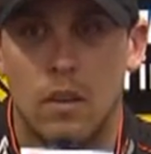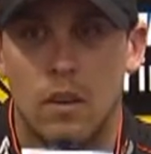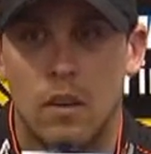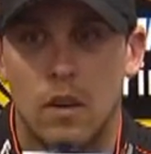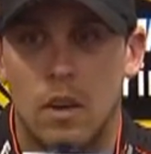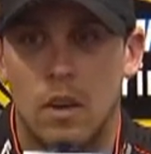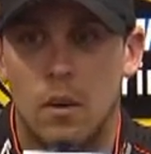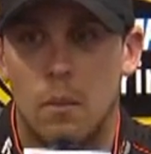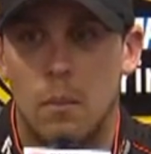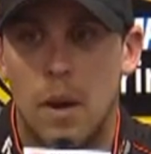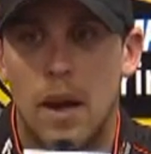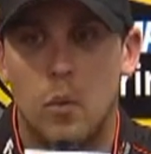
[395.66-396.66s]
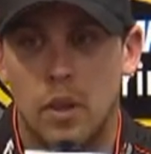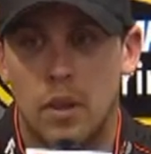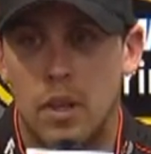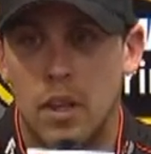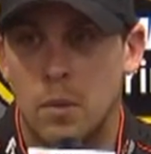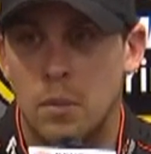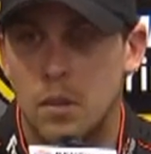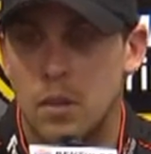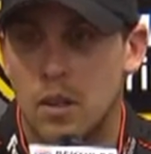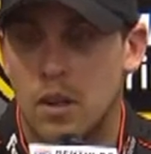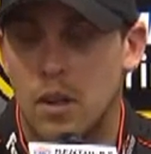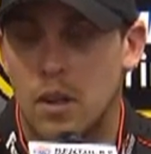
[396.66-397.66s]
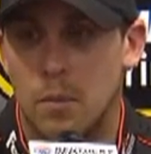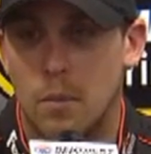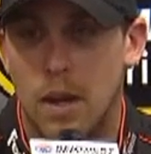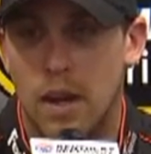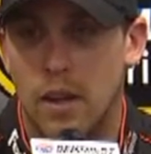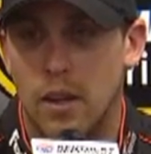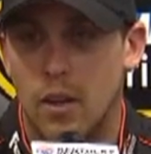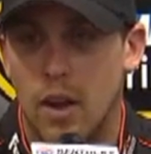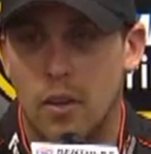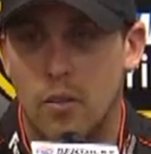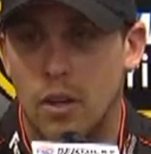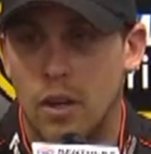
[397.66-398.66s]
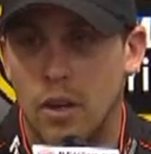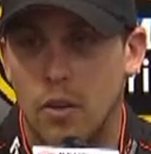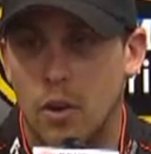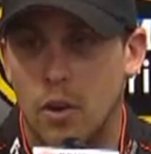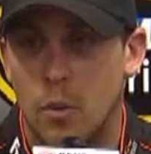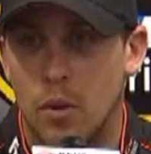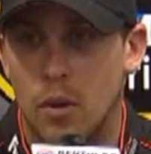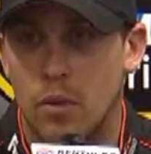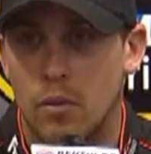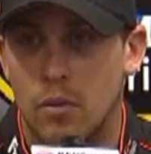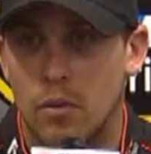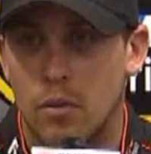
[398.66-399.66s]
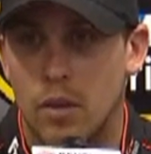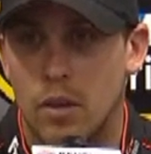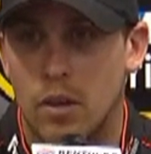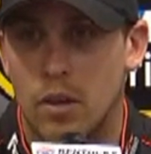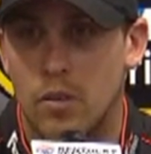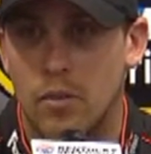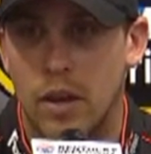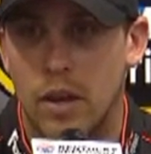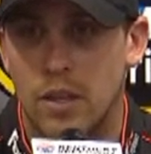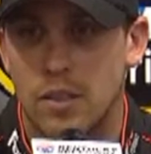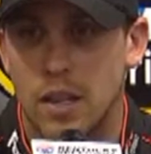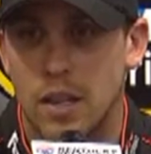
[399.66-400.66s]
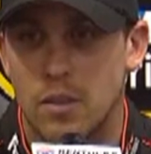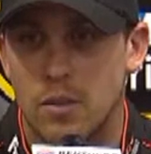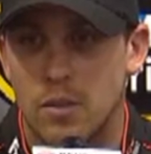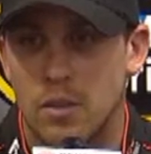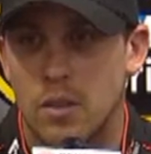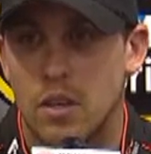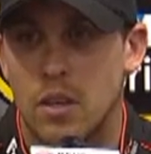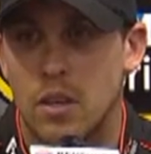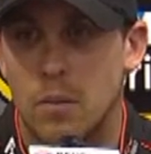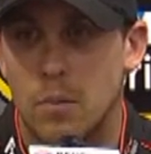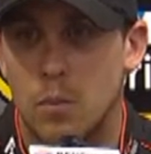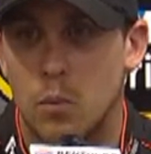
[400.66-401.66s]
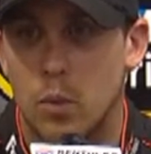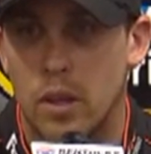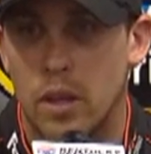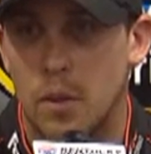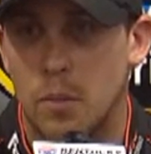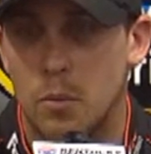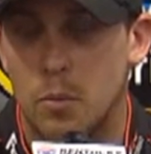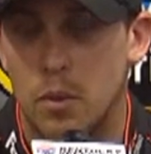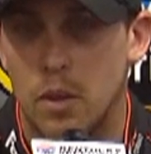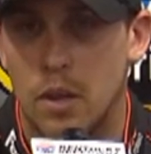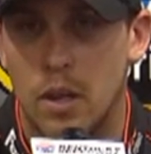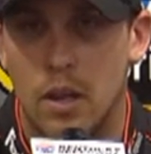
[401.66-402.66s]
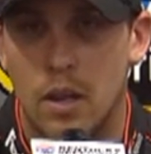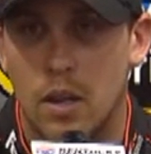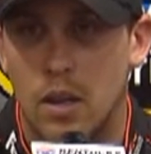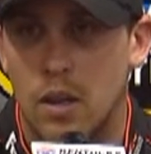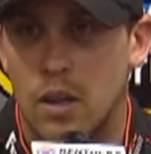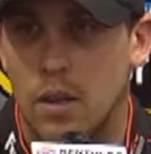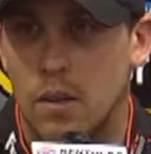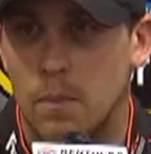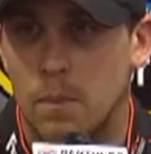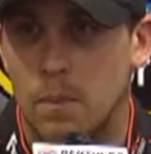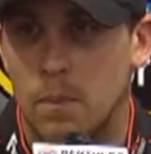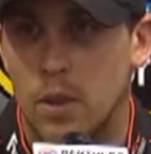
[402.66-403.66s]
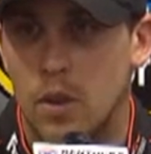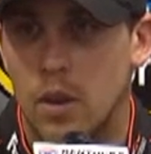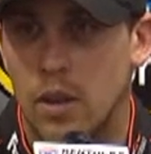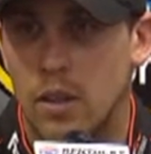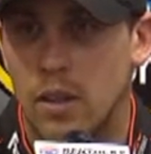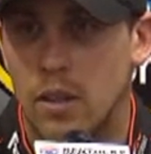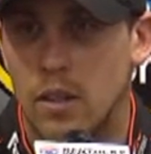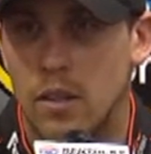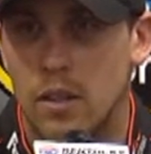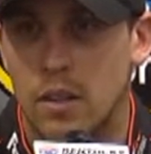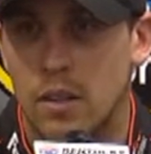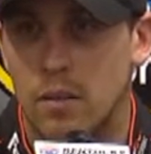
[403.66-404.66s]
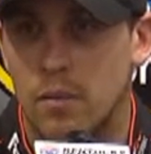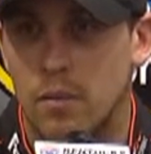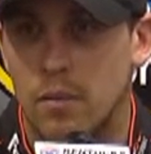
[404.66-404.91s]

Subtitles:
Mine with Gibbs. I really don't know where FedEx stands with Gibbs, but I think that